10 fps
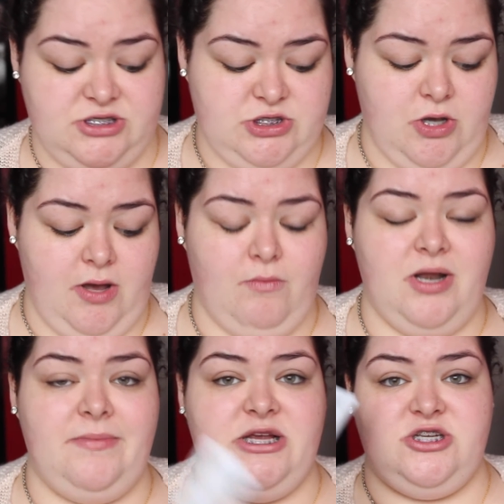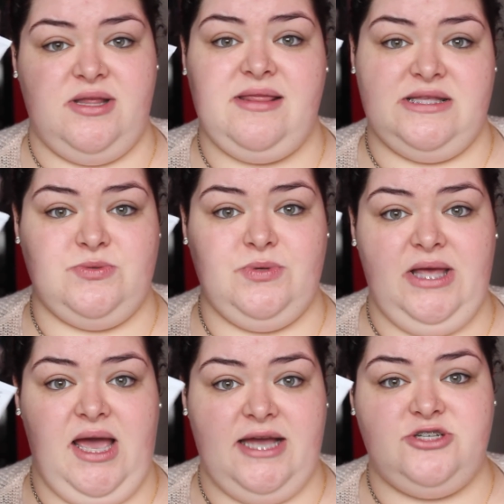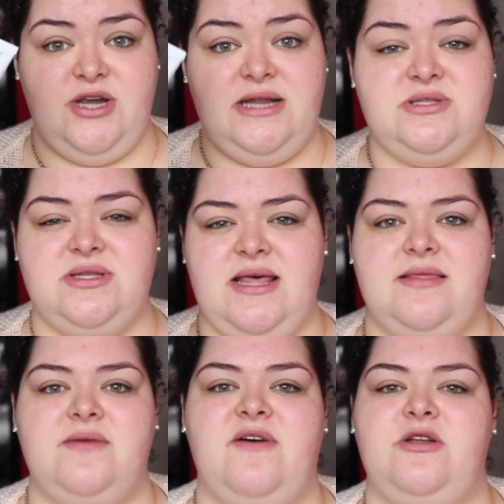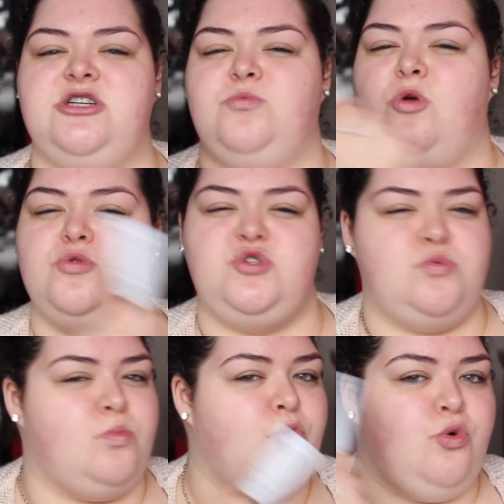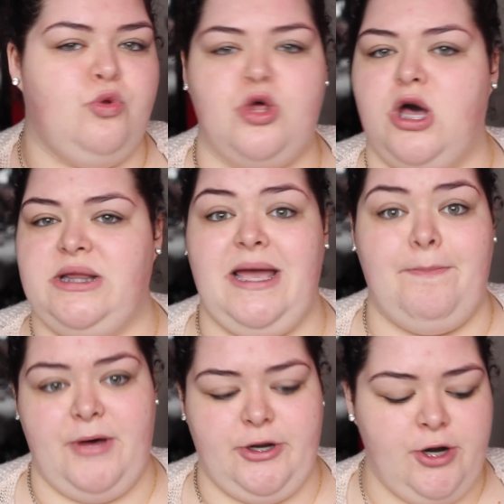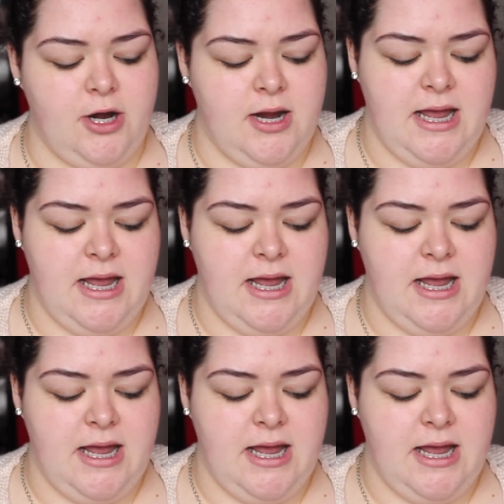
So I want to make sure that that's really hydrated so that the foundation will smooth on like butter.